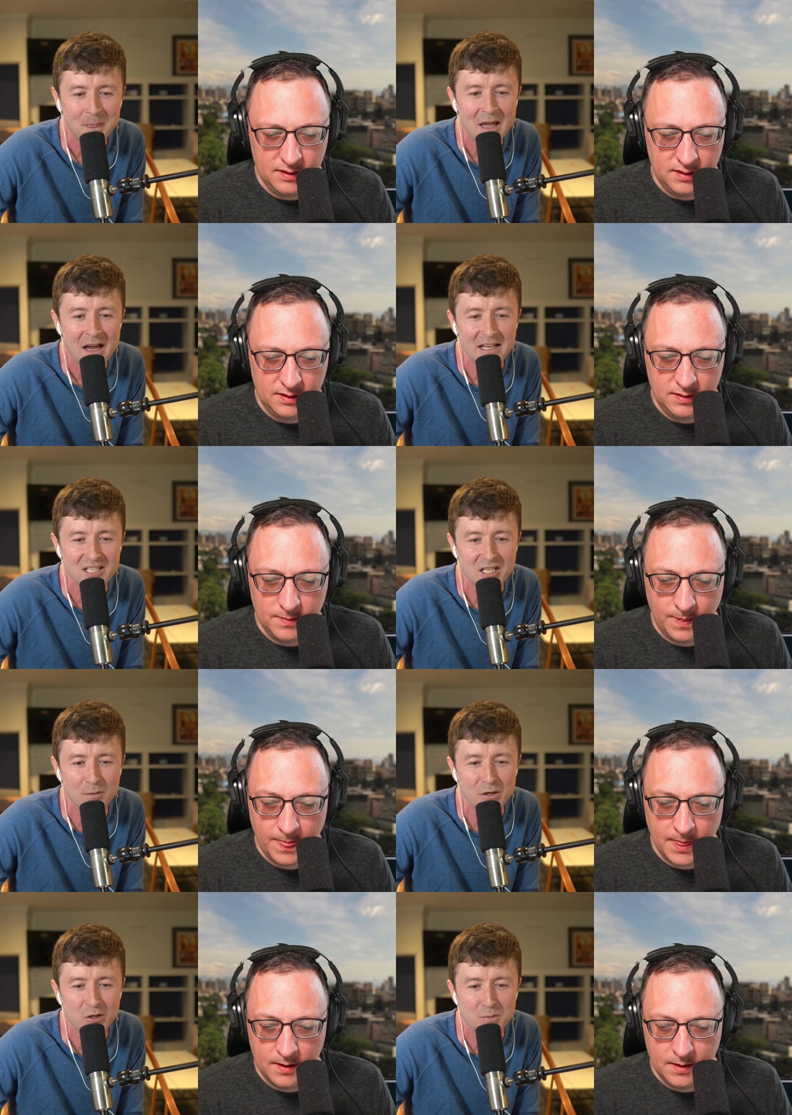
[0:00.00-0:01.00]
Speaker 1: as someone
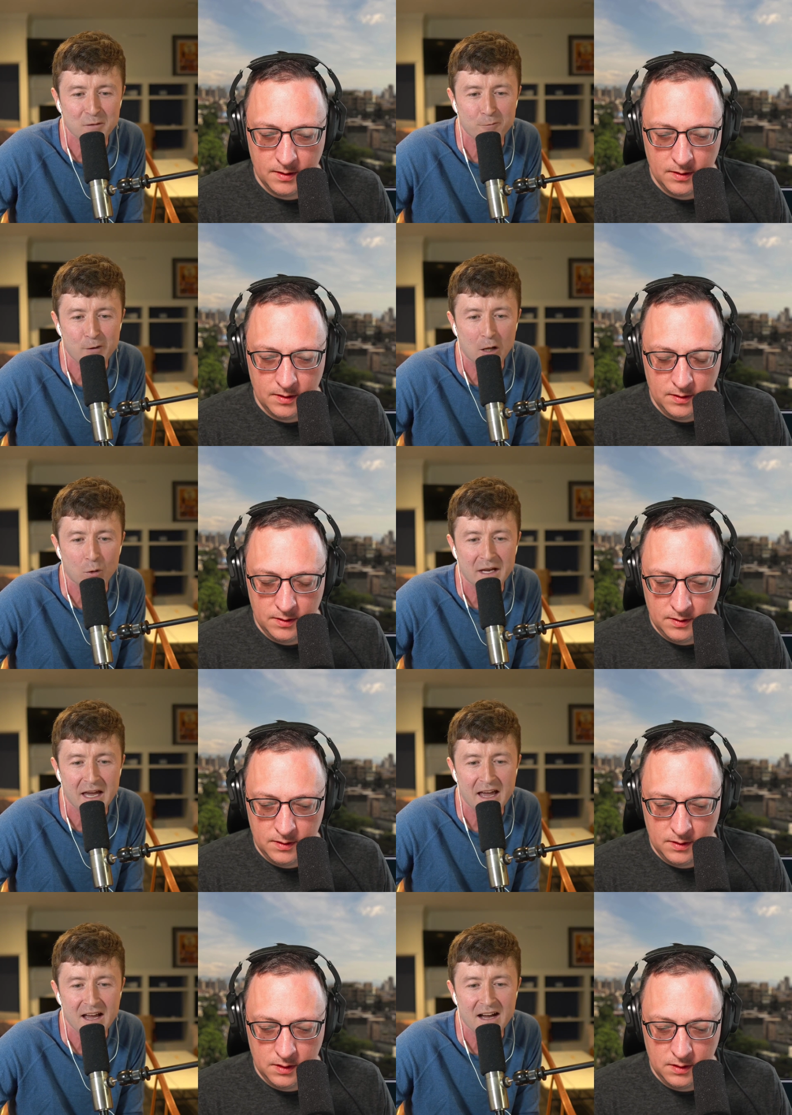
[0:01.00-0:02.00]
who's been following
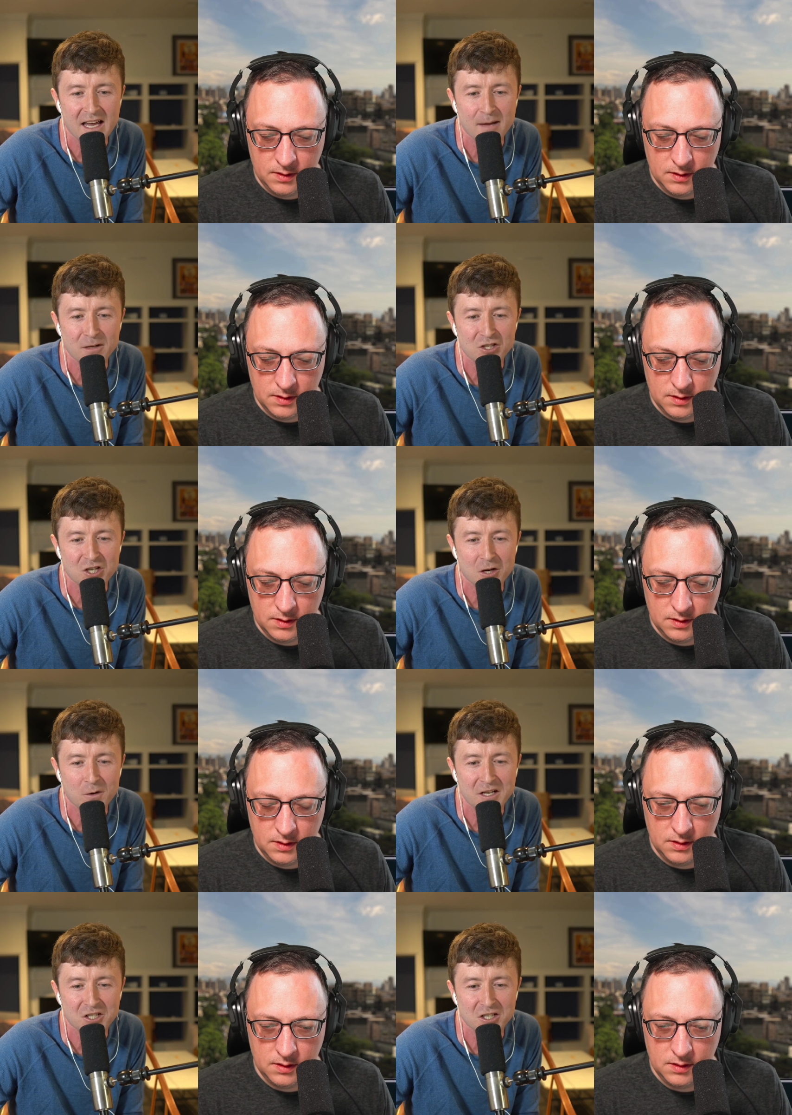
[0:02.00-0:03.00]
AI image
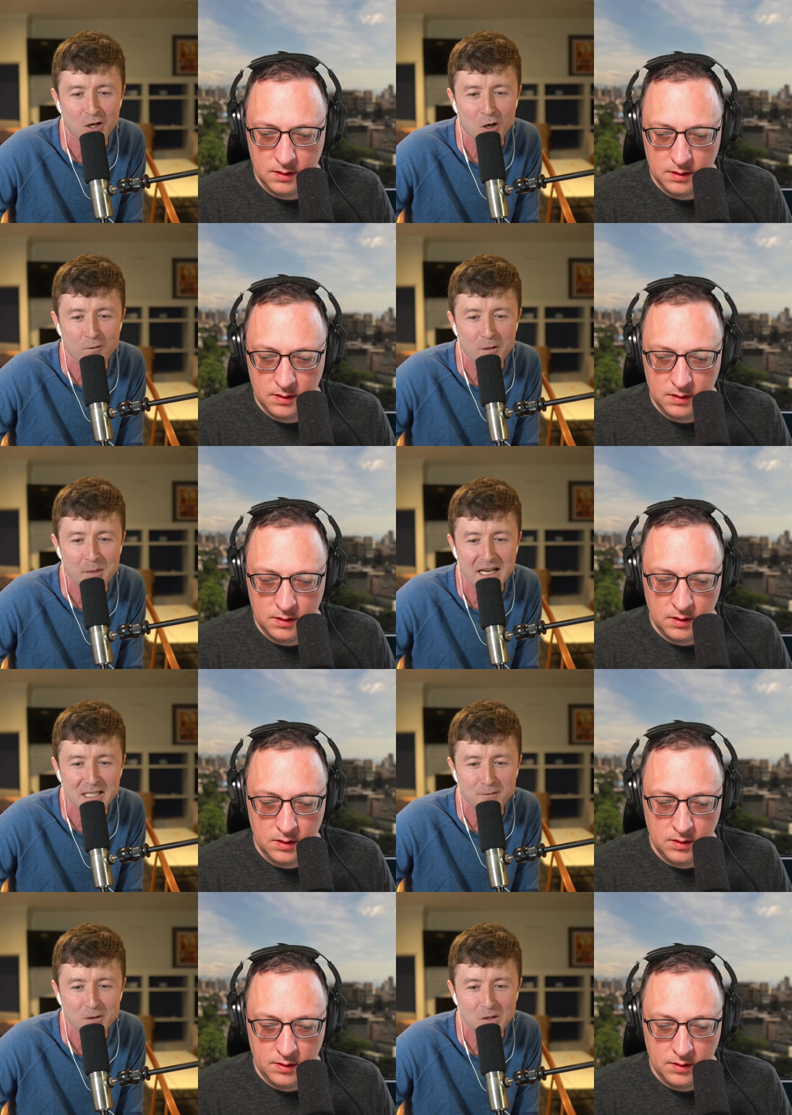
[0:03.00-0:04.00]
generation over the past
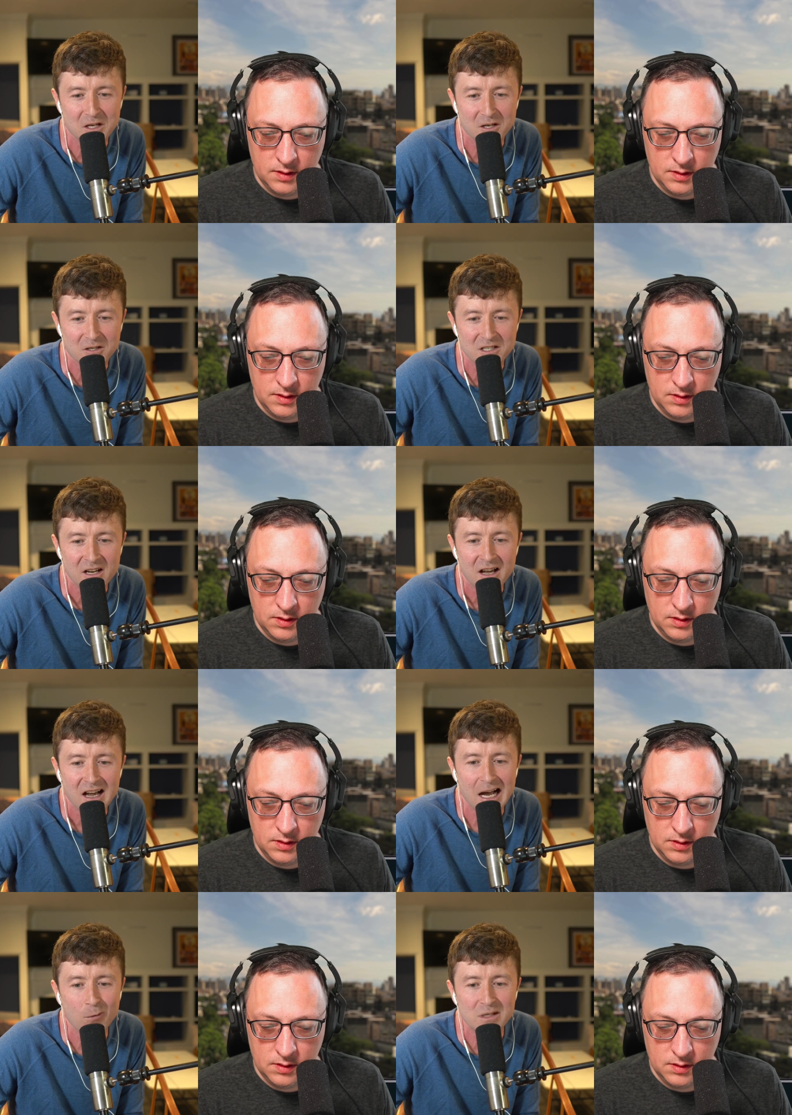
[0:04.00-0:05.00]
few years,
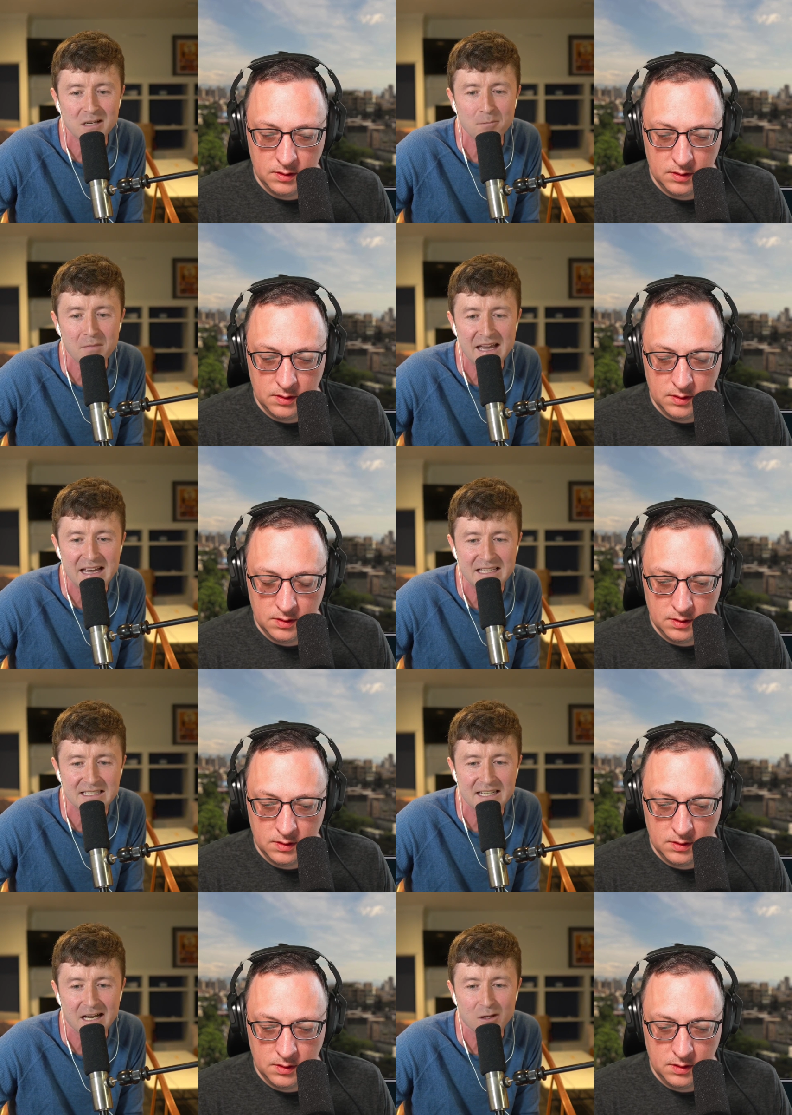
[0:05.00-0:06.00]
I was amazed at
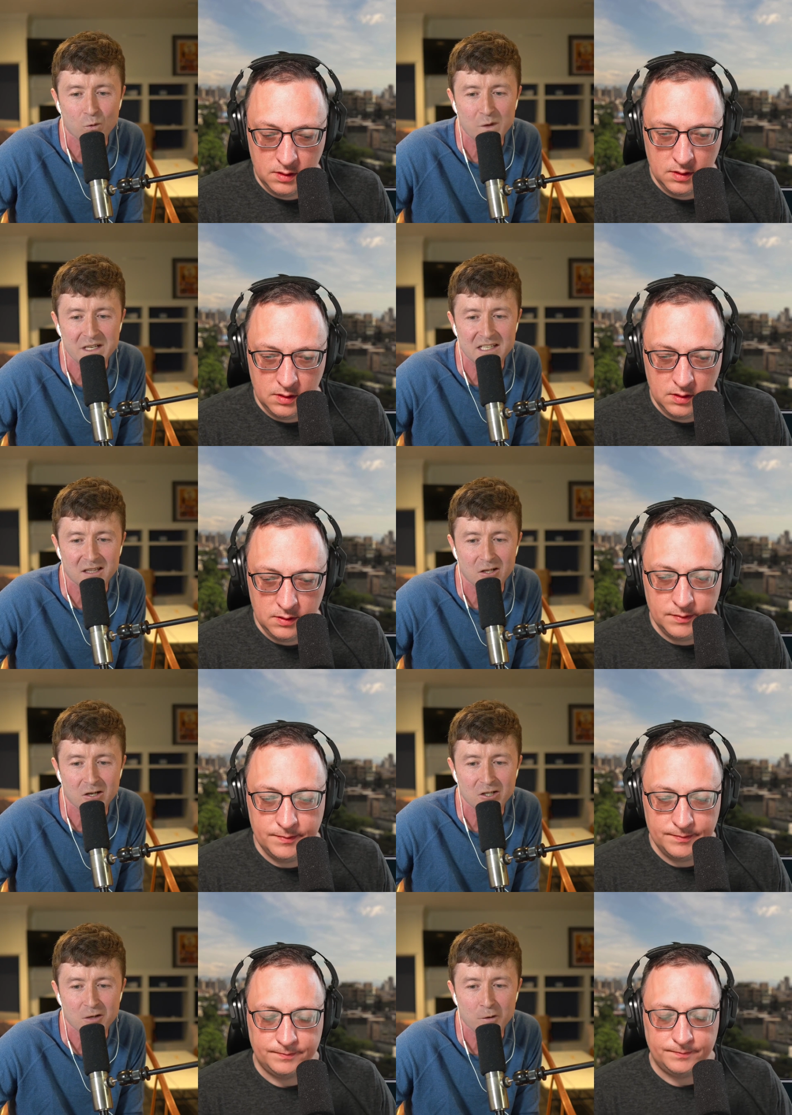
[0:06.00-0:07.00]
how the recent
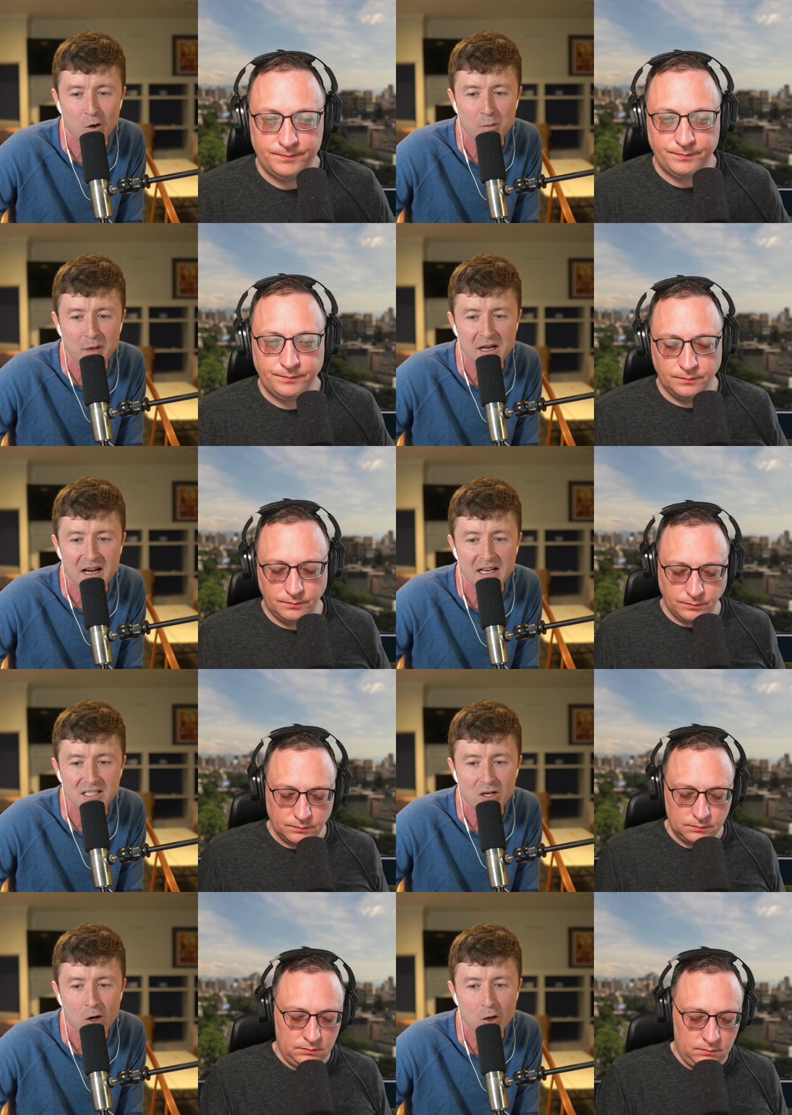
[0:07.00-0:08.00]
launch of OpenAI's
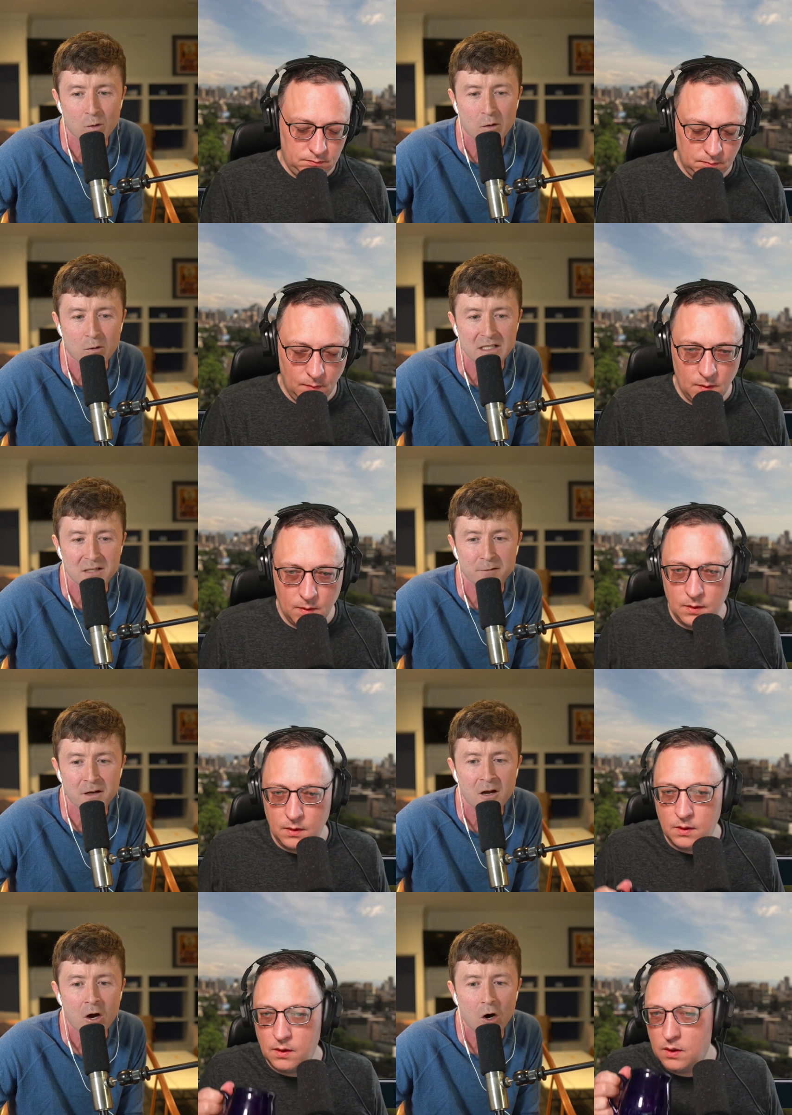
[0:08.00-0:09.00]
auto-regressive,
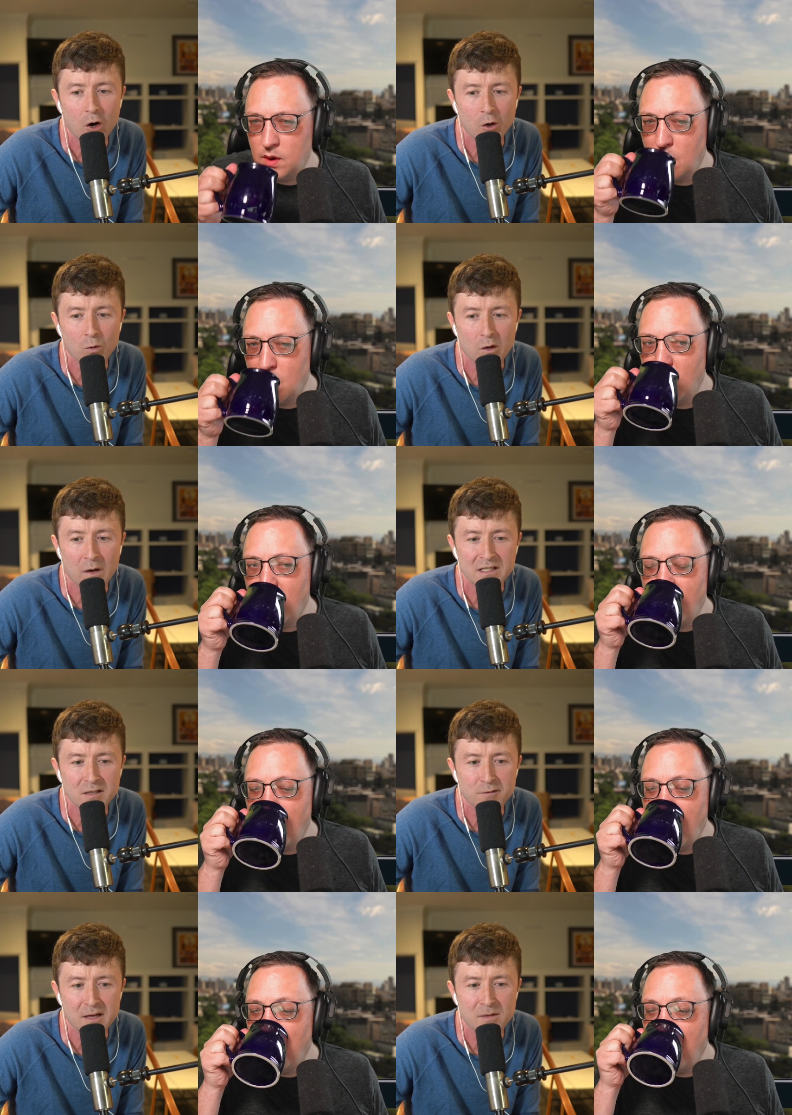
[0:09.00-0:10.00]
auto-regressive
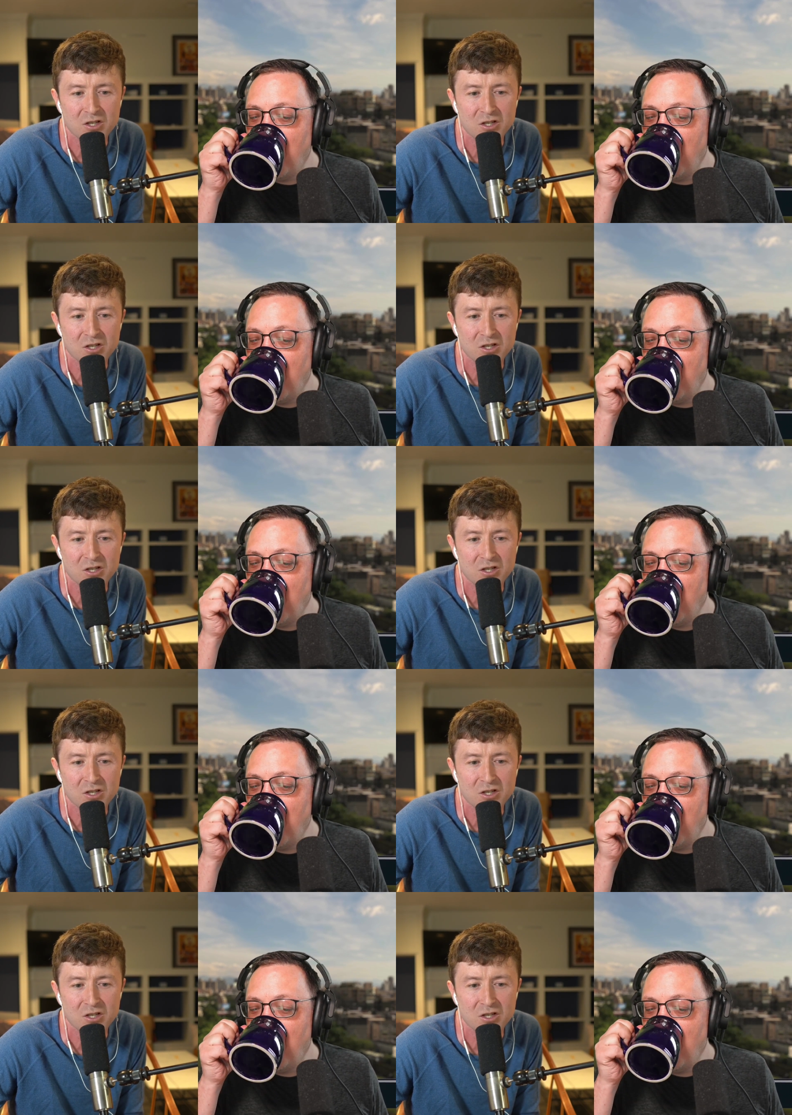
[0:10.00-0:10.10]
image